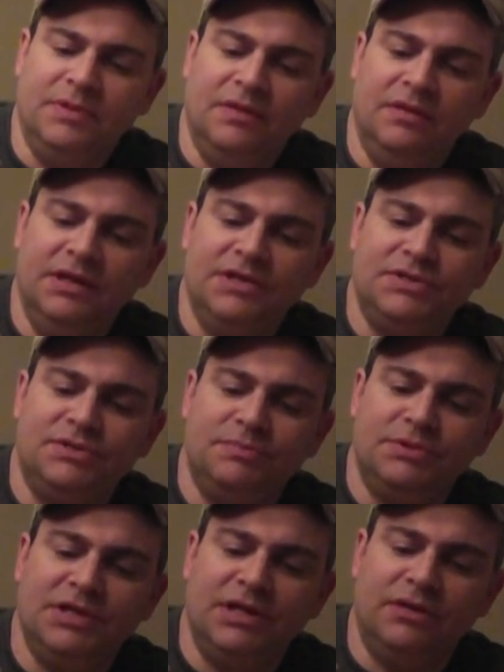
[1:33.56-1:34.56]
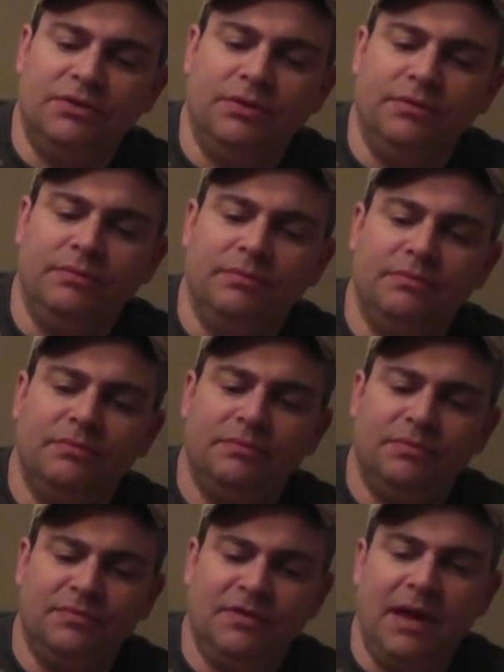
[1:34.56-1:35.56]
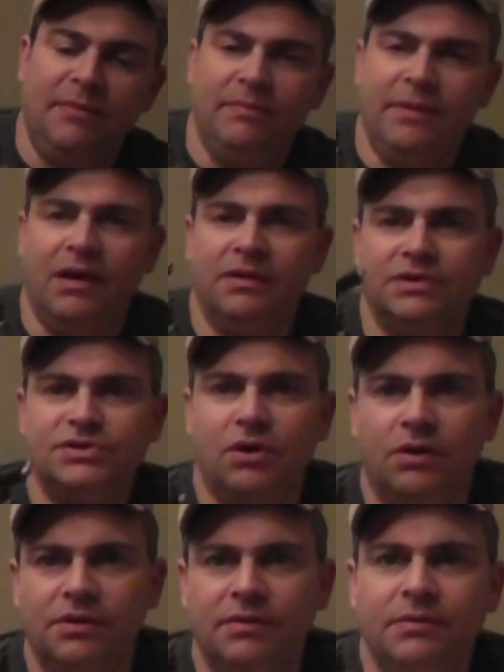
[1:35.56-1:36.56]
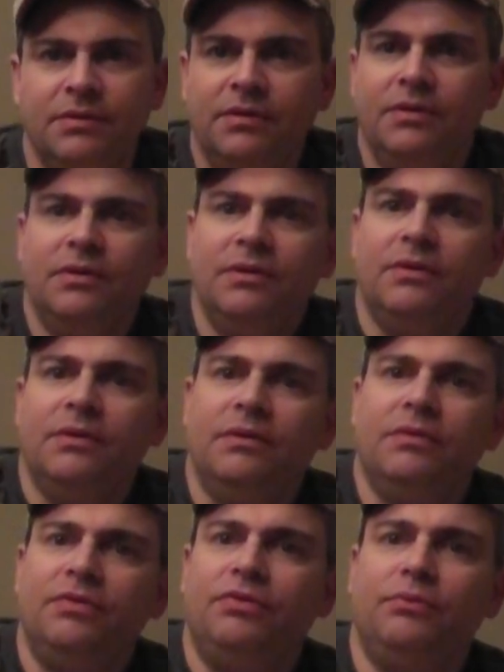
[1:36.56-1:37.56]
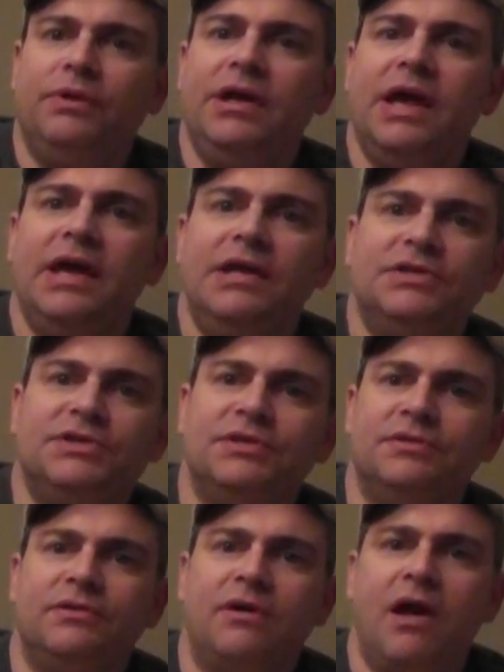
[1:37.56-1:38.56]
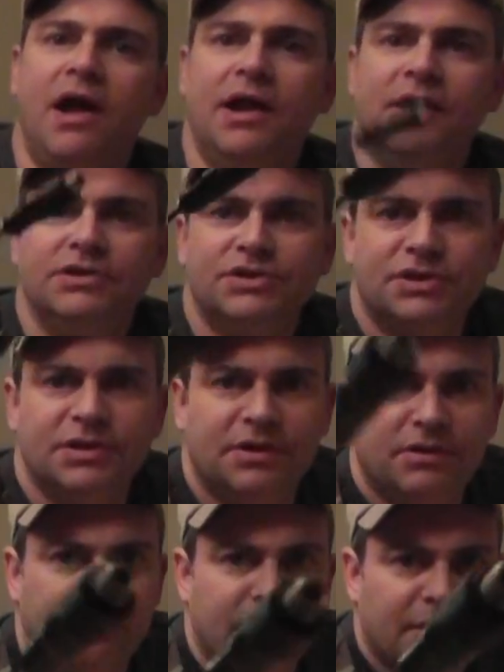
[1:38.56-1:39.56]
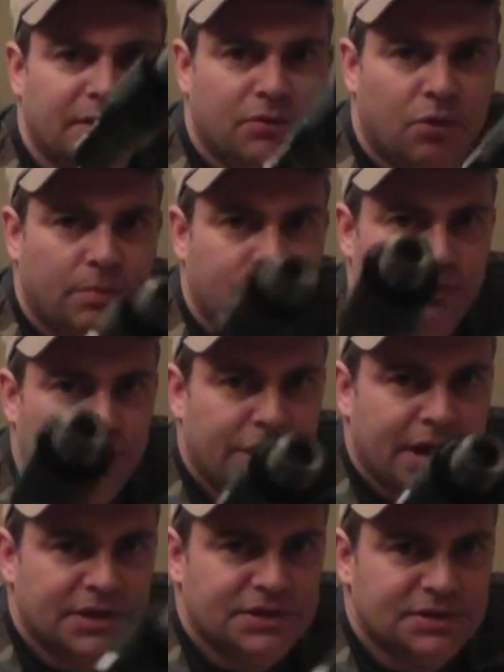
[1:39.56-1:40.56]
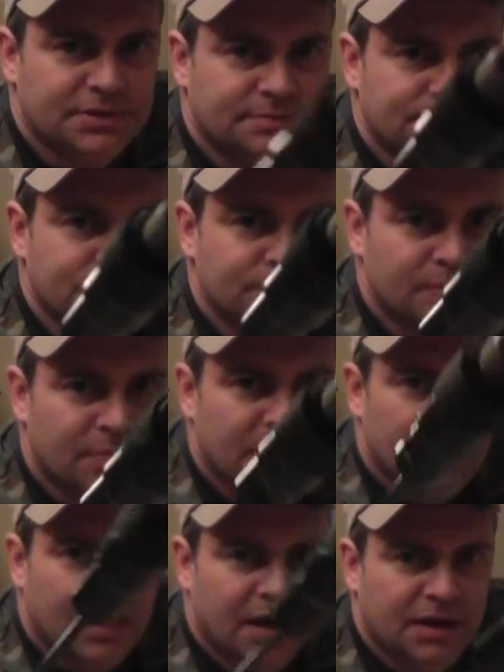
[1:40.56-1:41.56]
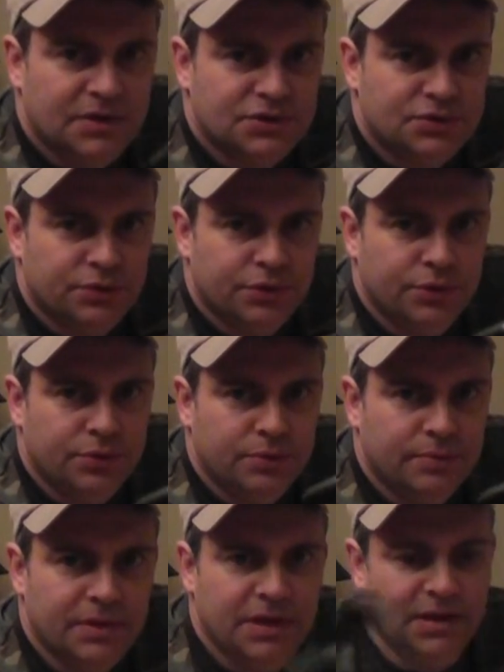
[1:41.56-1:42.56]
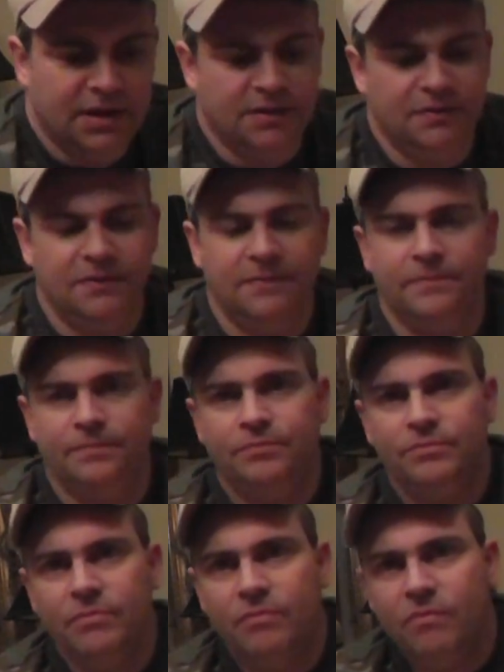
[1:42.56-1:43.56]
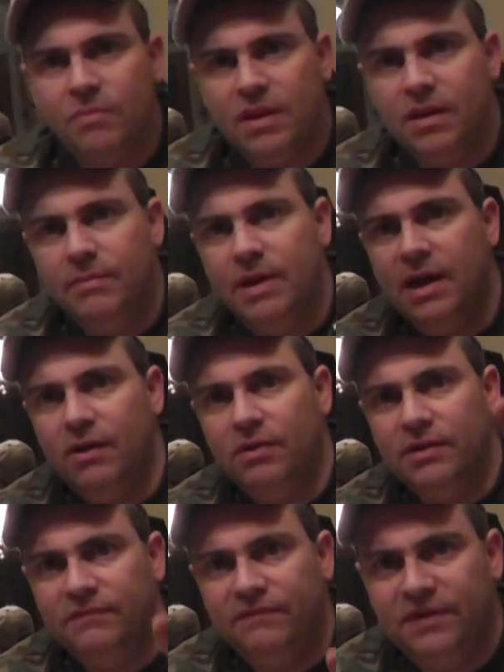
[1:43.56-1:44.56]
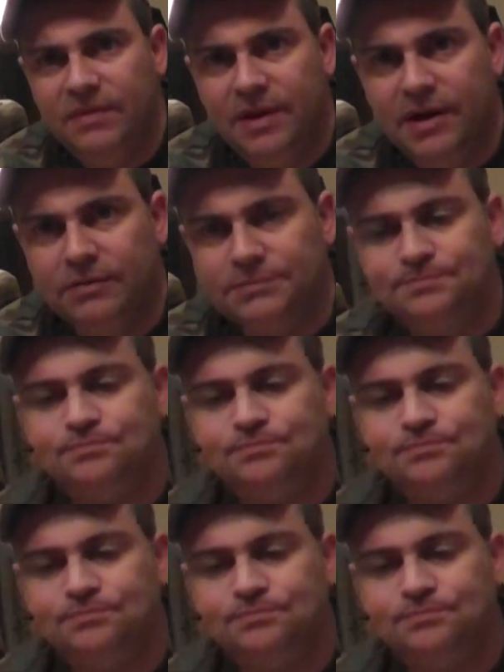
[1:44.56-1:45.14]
This particular type of mount is called a 3/8, and it just incorporates a screw end, male and female.